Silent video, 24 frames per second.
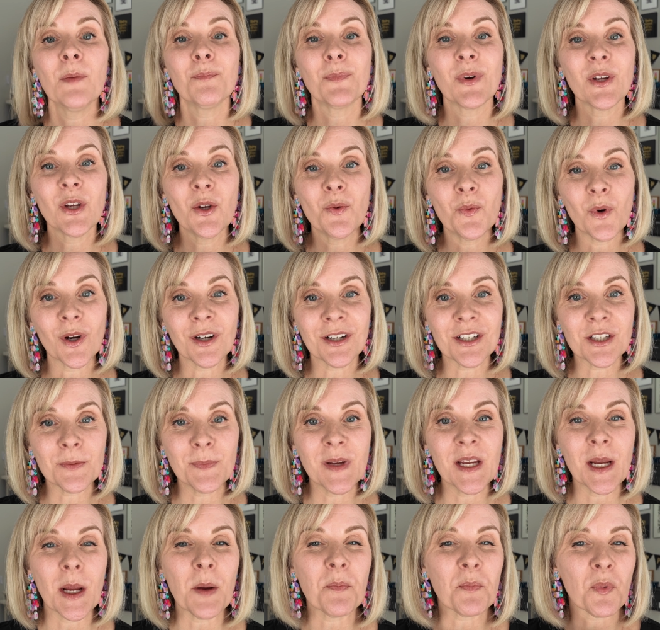but you want it to
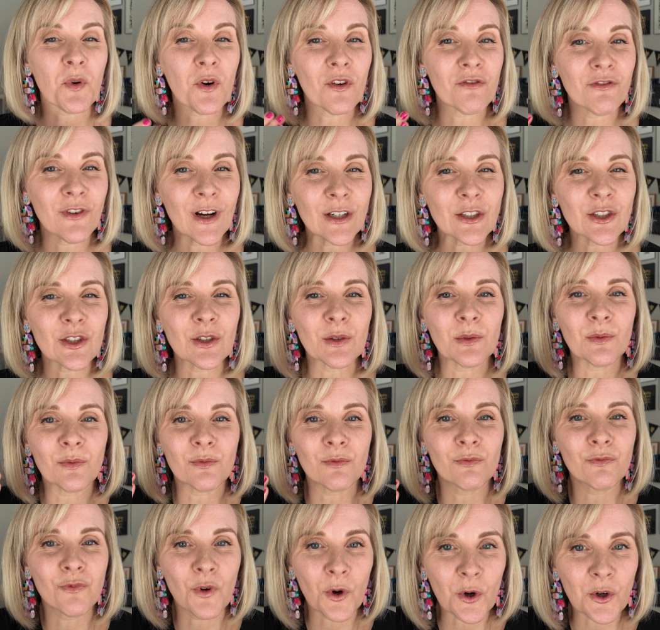be a professional
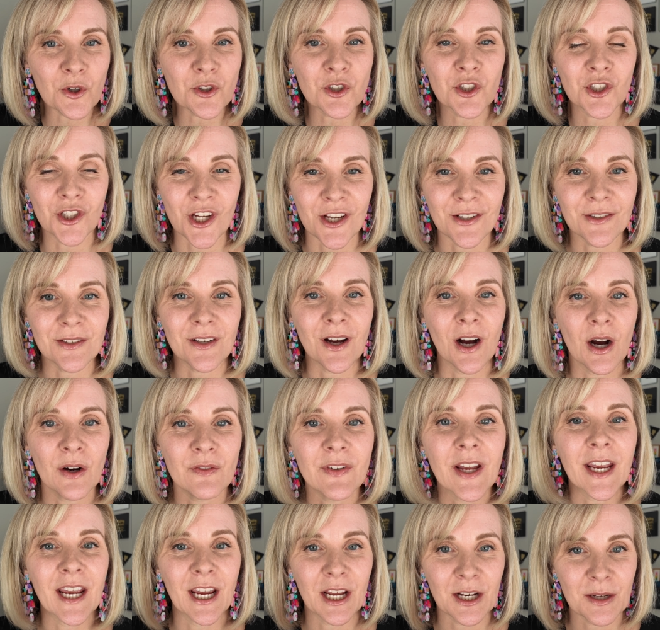version of
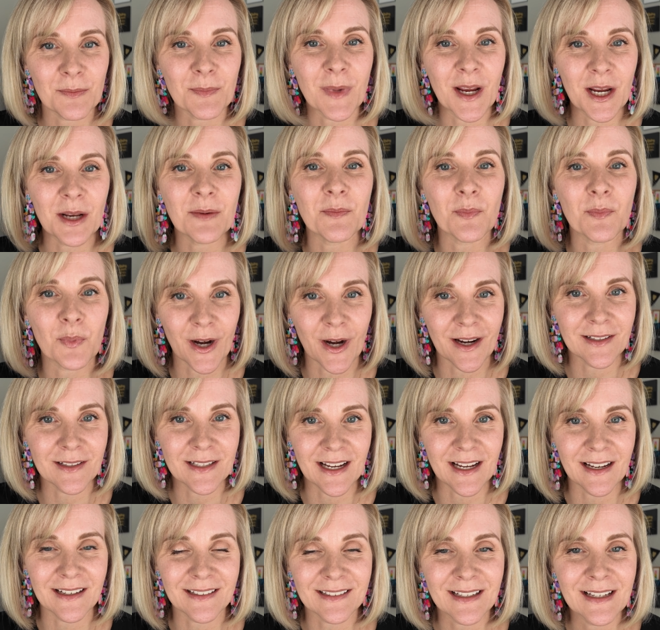handmade
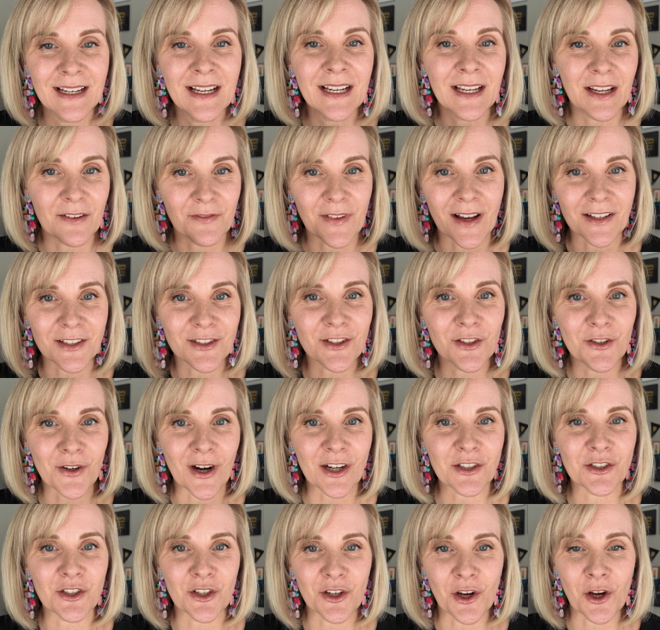branding if that's the
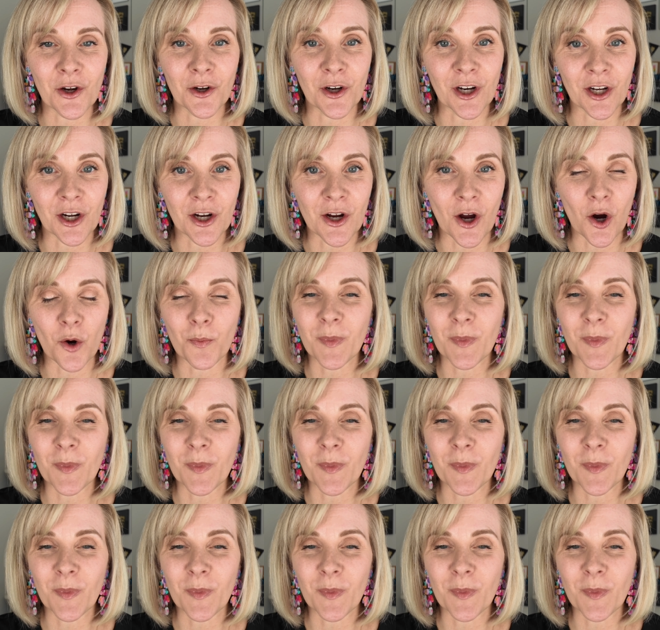direction you're gonna go,